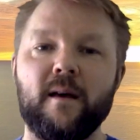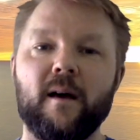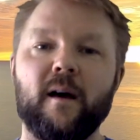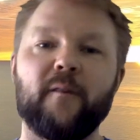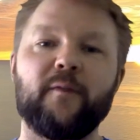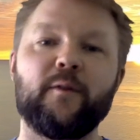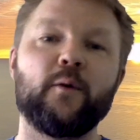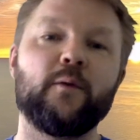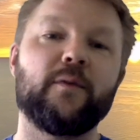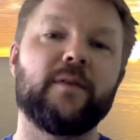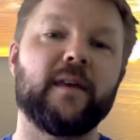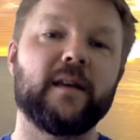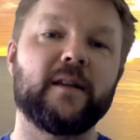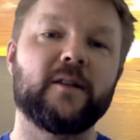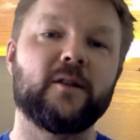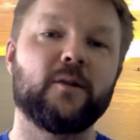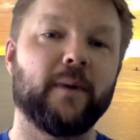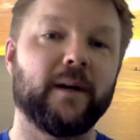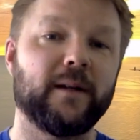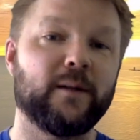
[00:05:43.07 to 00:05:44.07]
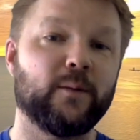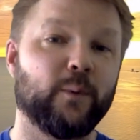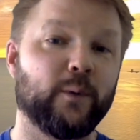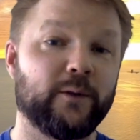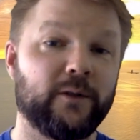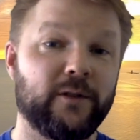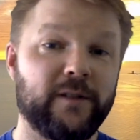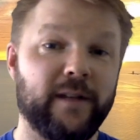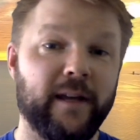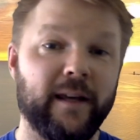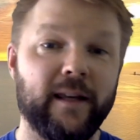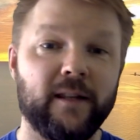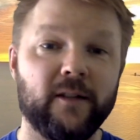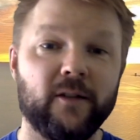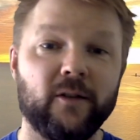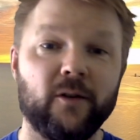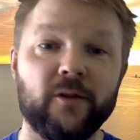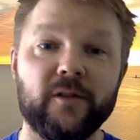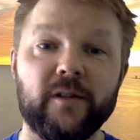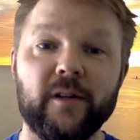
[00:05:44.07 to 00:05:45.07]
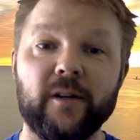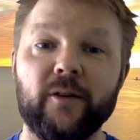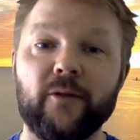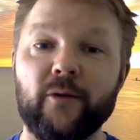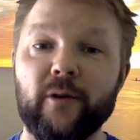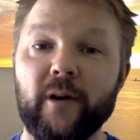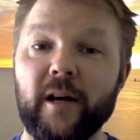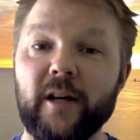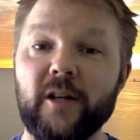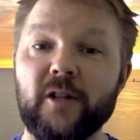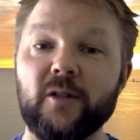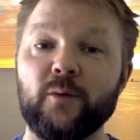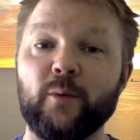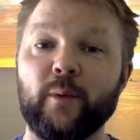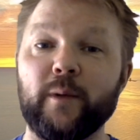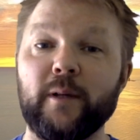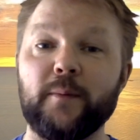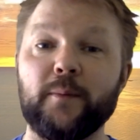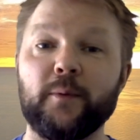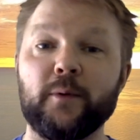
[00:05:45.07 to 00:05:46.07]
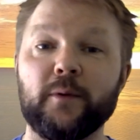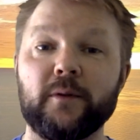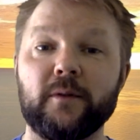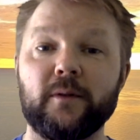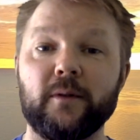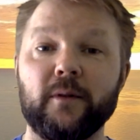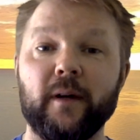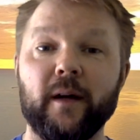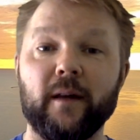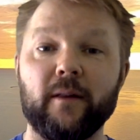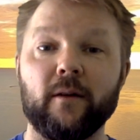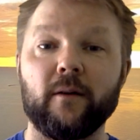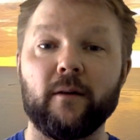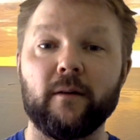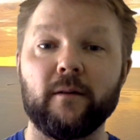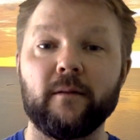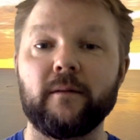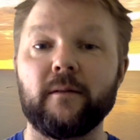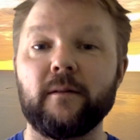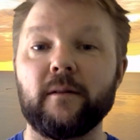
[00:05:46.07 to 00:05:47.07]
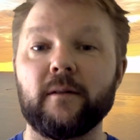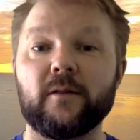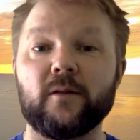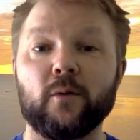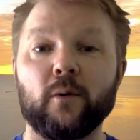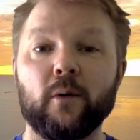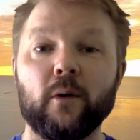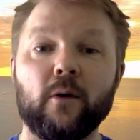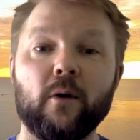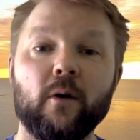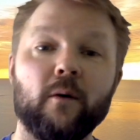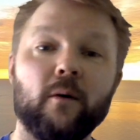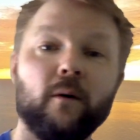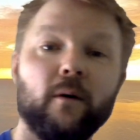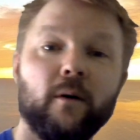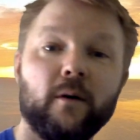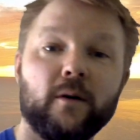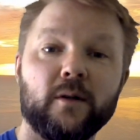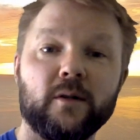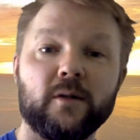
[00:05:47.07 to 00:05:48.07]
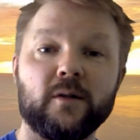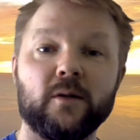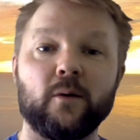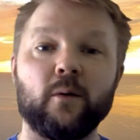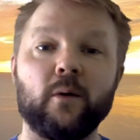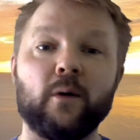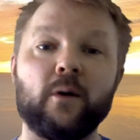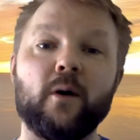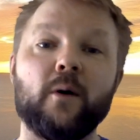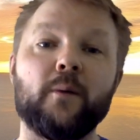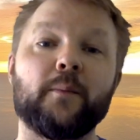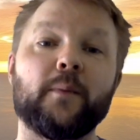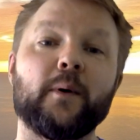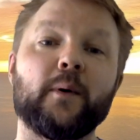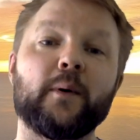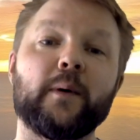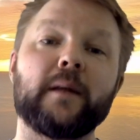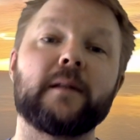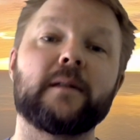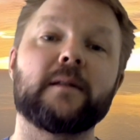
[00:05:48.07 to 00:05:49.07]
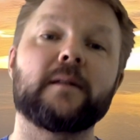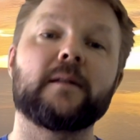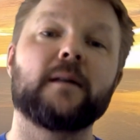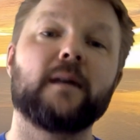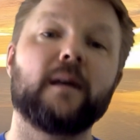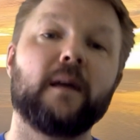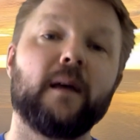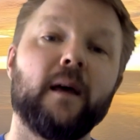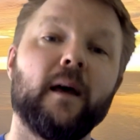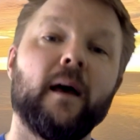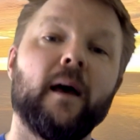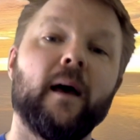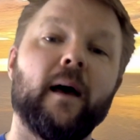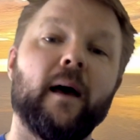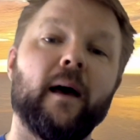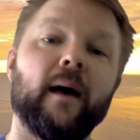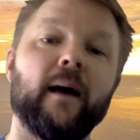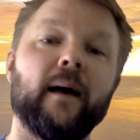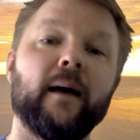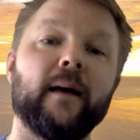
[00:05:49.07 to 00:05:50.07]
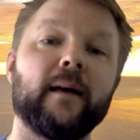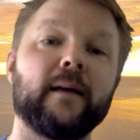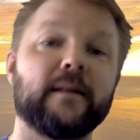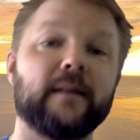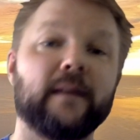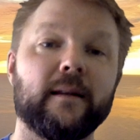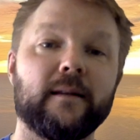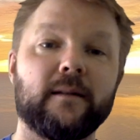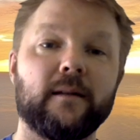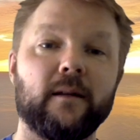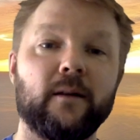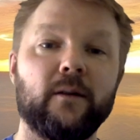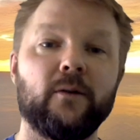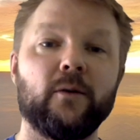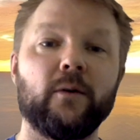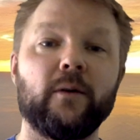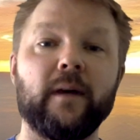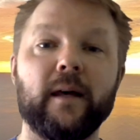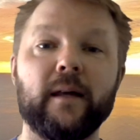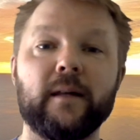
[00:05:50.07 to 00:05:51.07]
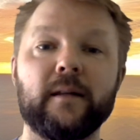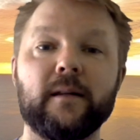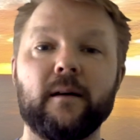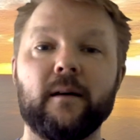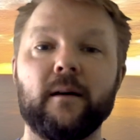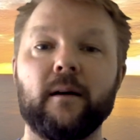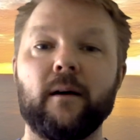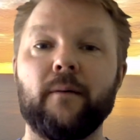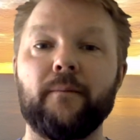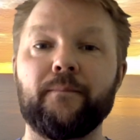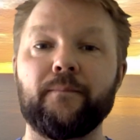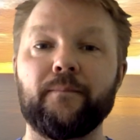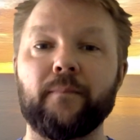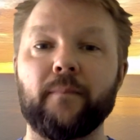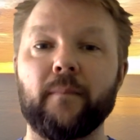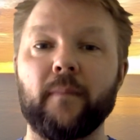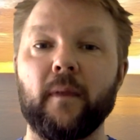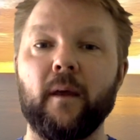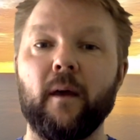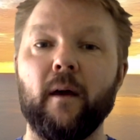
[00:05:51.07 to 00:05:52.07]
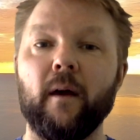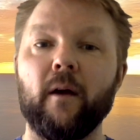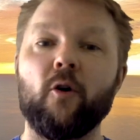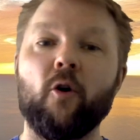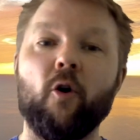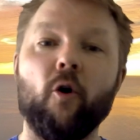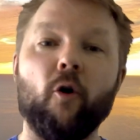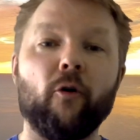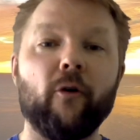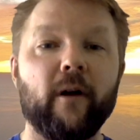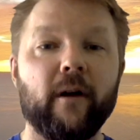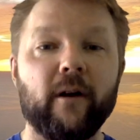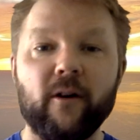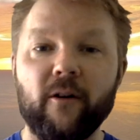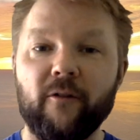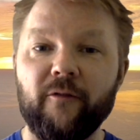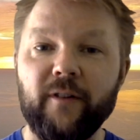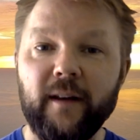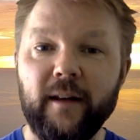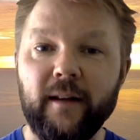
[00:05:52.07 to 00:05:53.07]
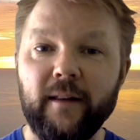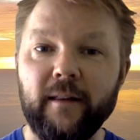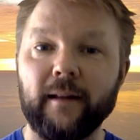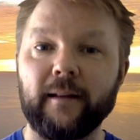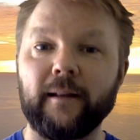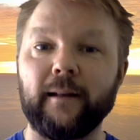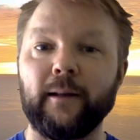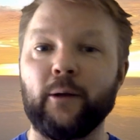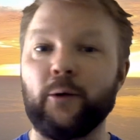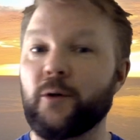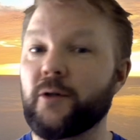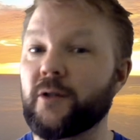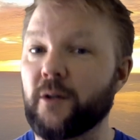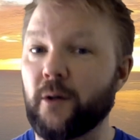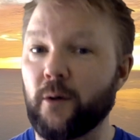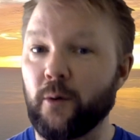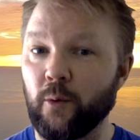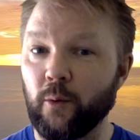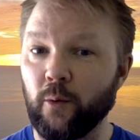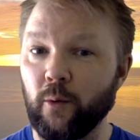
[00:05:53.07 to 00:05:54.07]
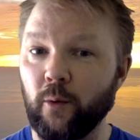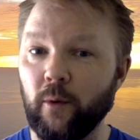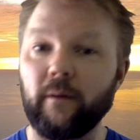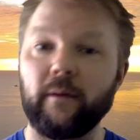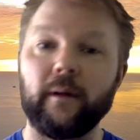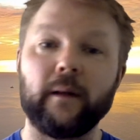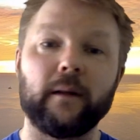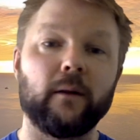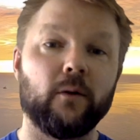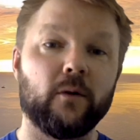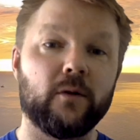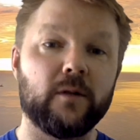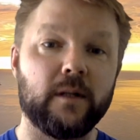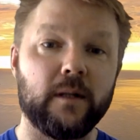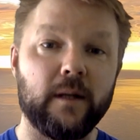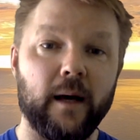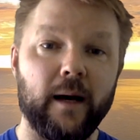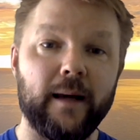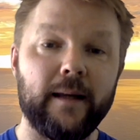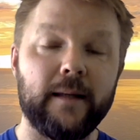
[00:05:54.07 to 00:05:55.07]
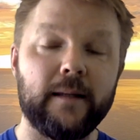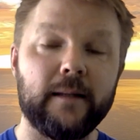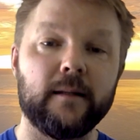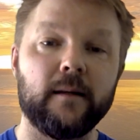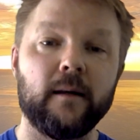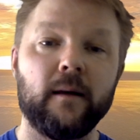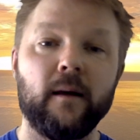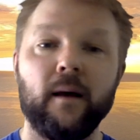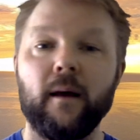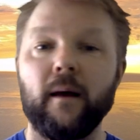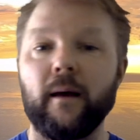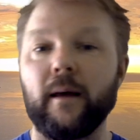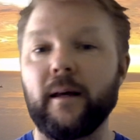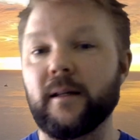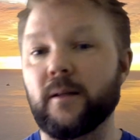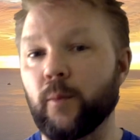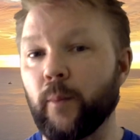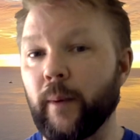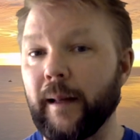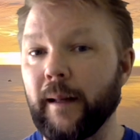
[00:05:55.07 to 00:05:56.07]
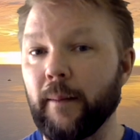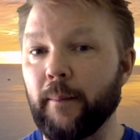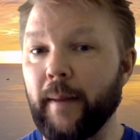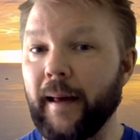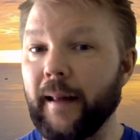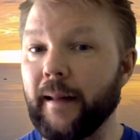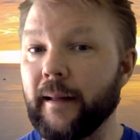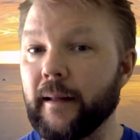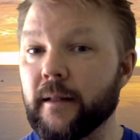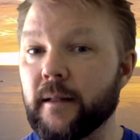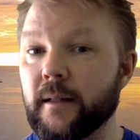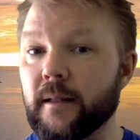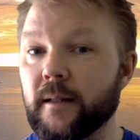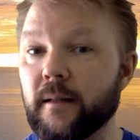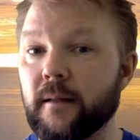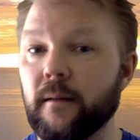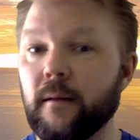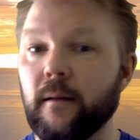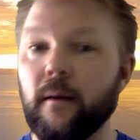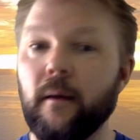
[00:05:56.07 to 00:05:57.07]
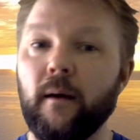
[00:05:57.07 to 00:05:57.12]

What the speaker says: A few things you might want to take into consideration when you put together the solo components is that you get a choreography that looks cool, that looks nice, is well balanced,